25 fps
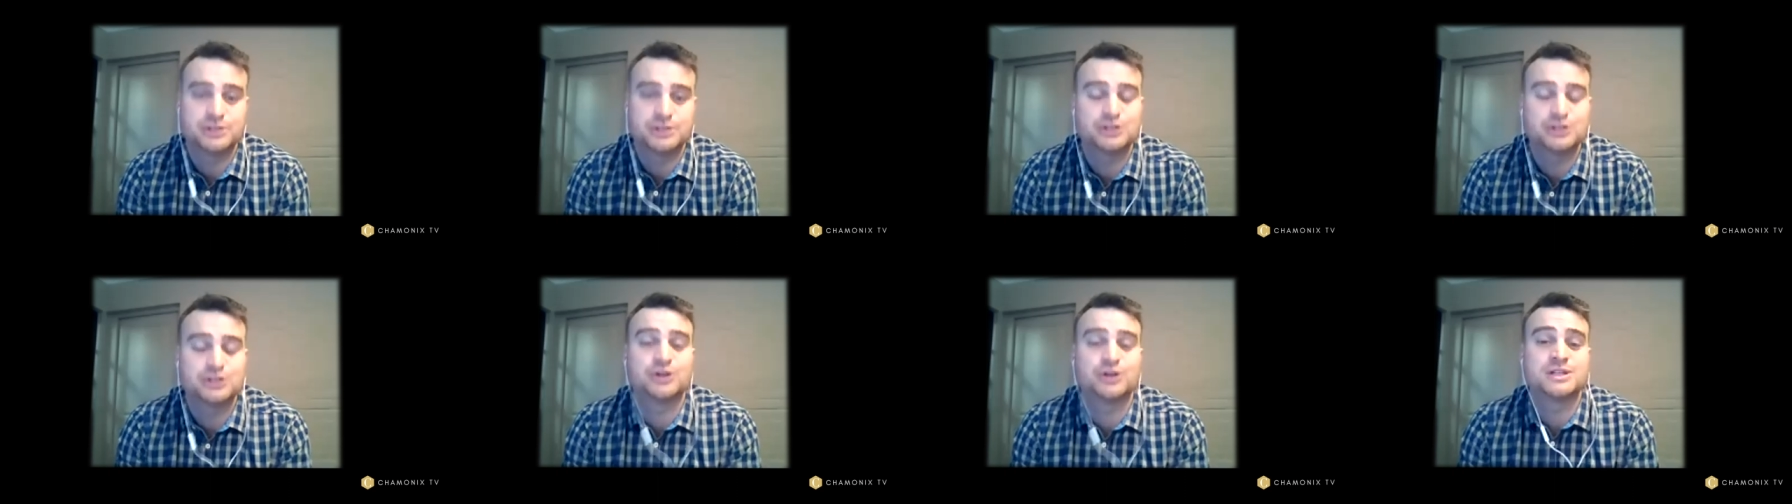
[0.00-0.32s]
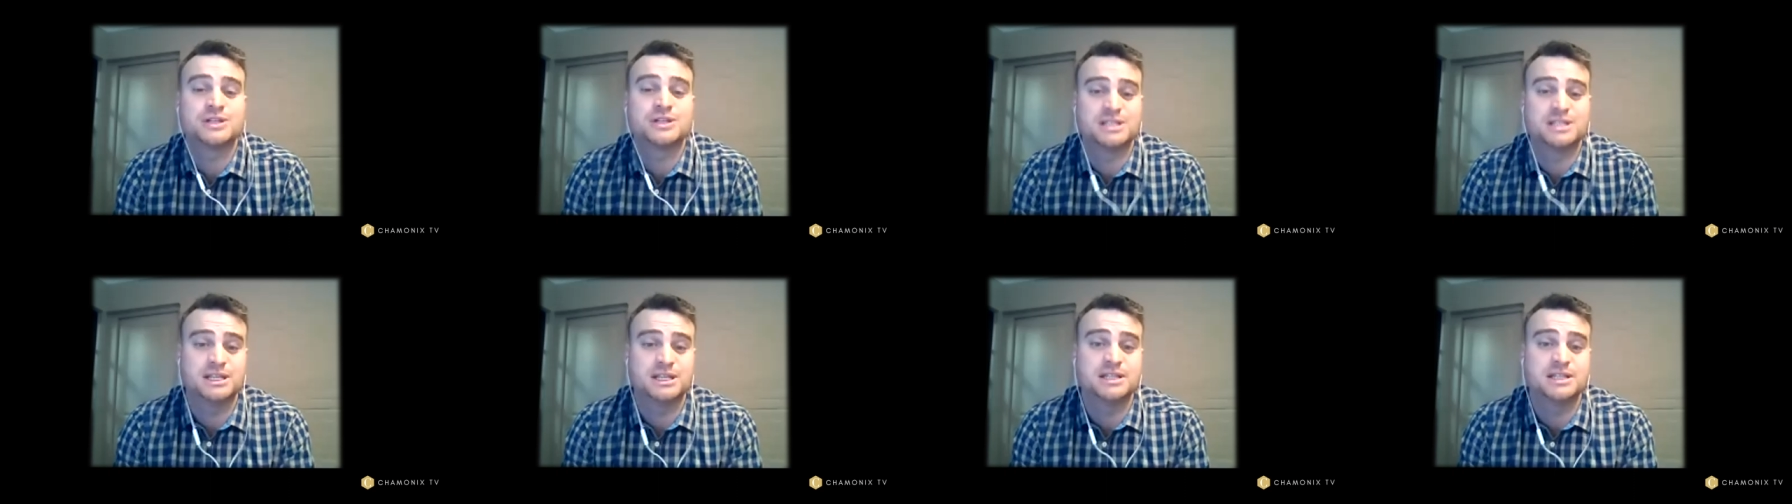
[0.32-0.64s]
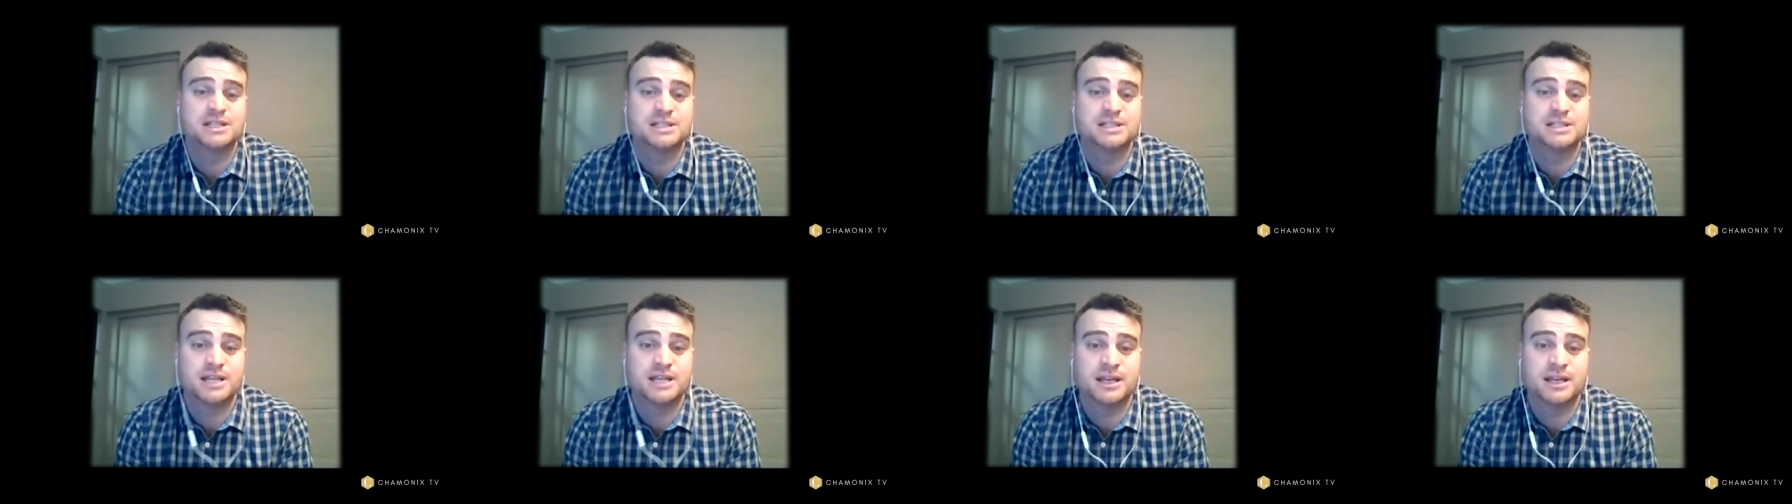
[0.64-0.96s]
and SARS
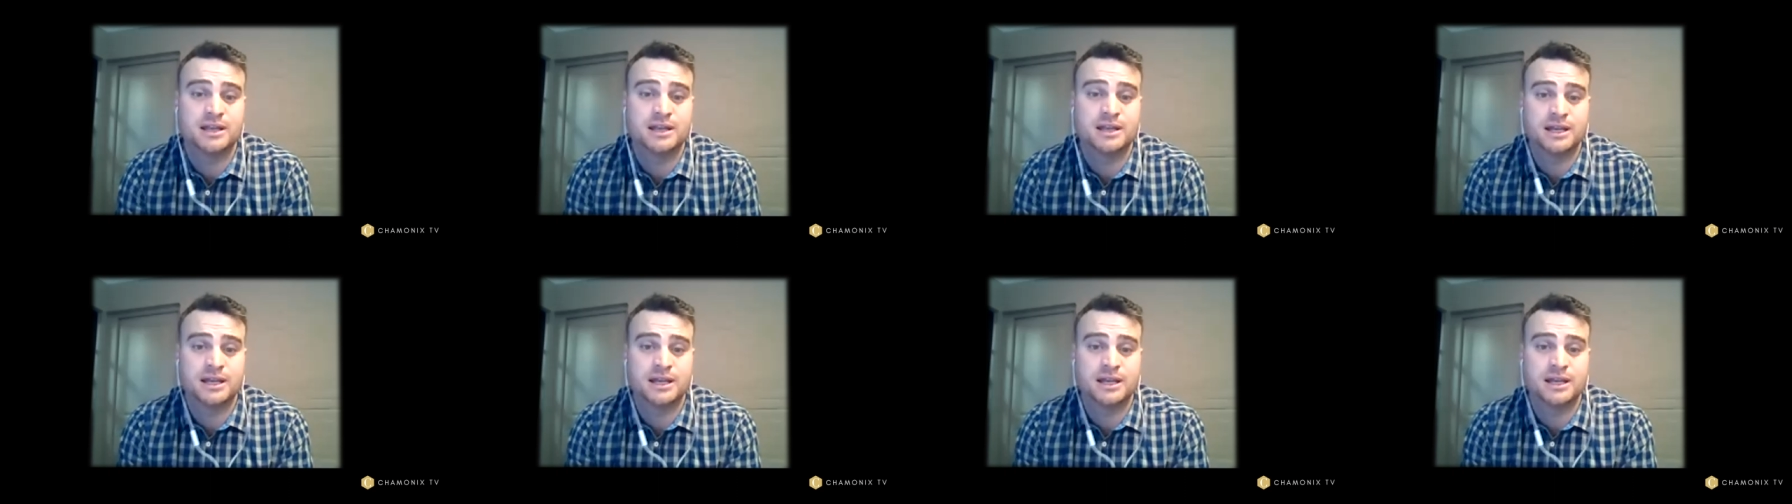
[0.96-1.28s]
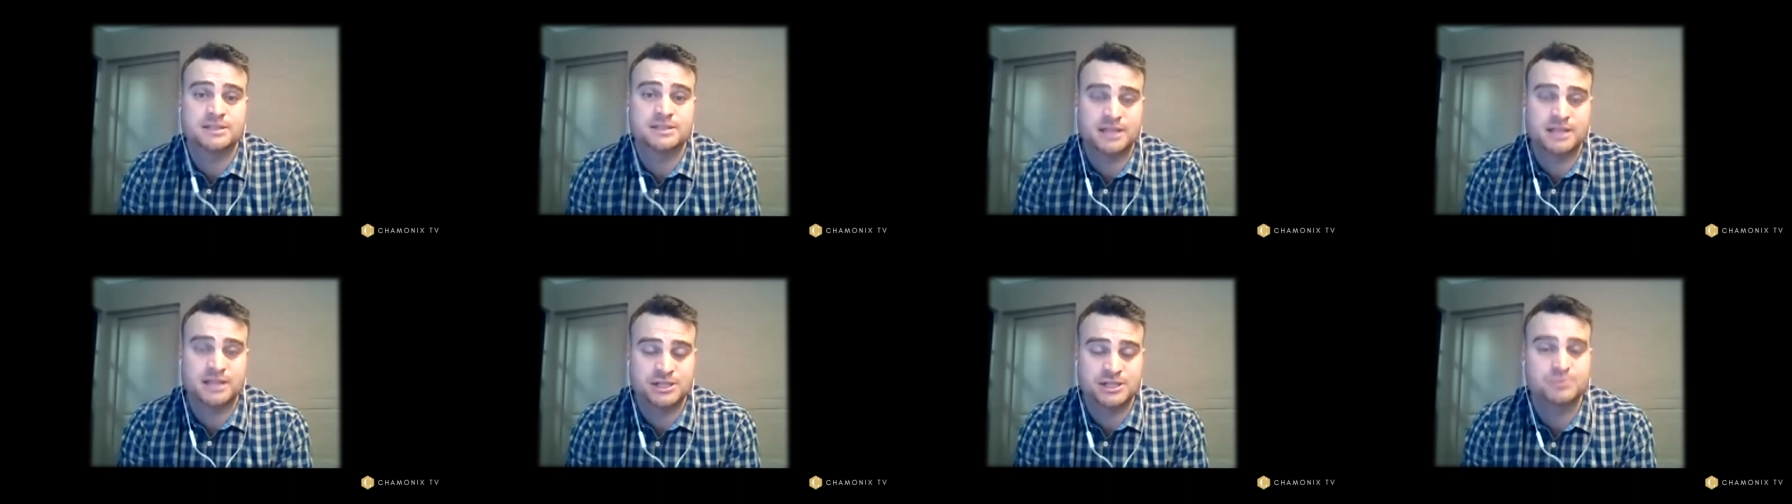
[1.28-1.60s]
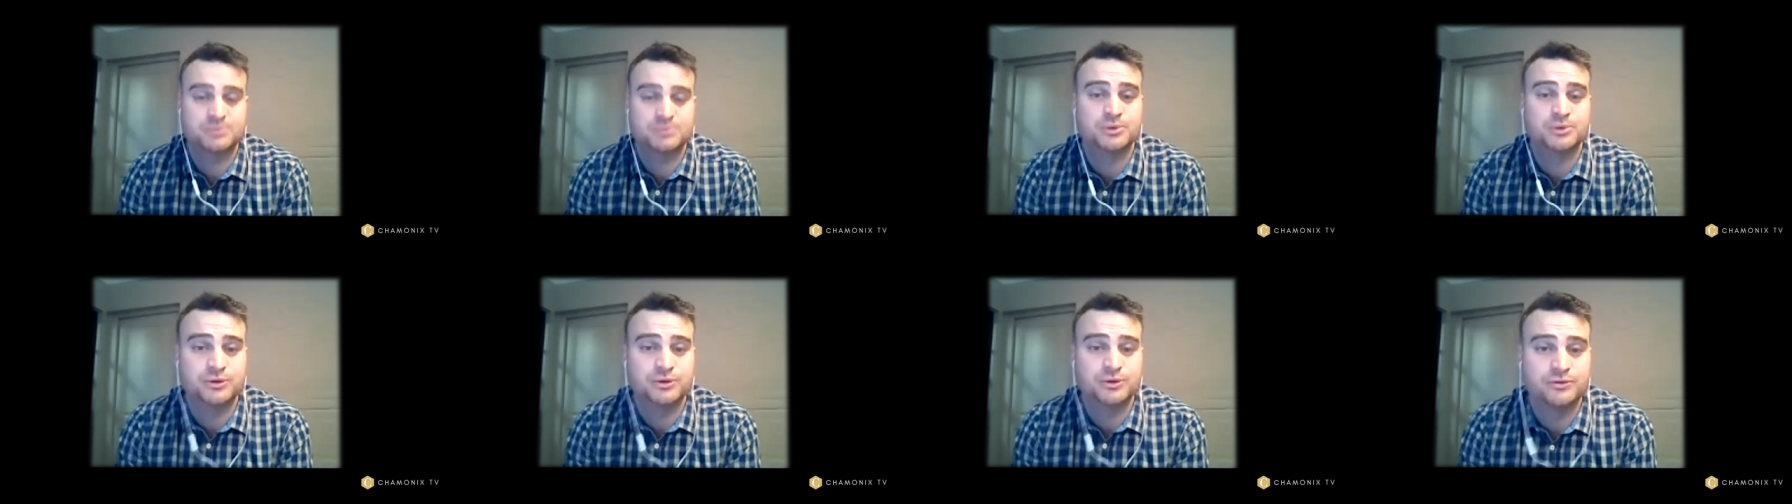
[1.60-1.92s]
right. needs that as
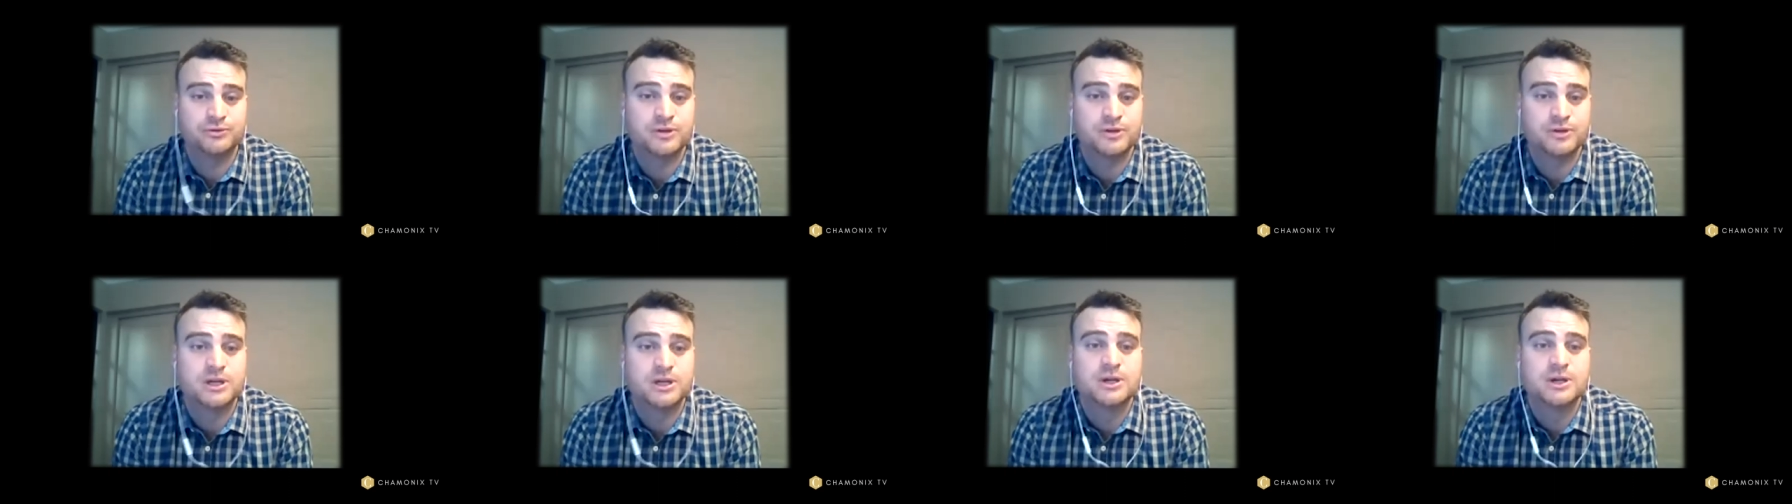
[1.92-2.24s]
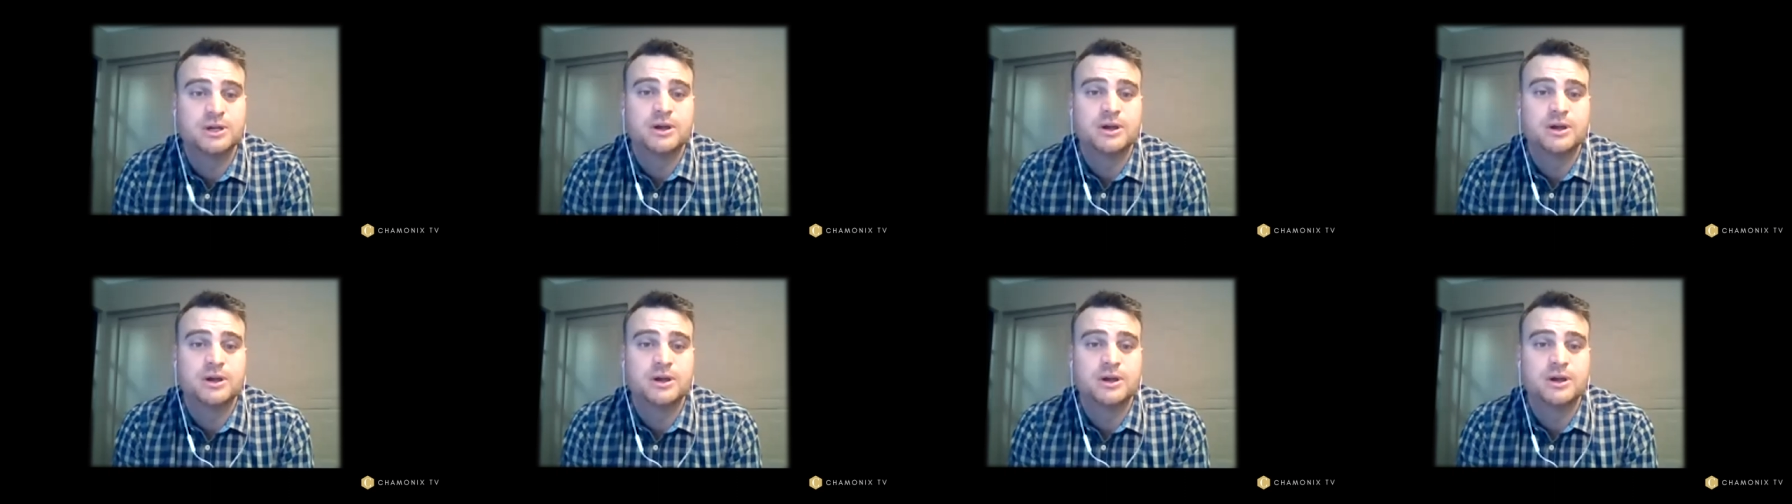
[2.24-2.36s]
as proof.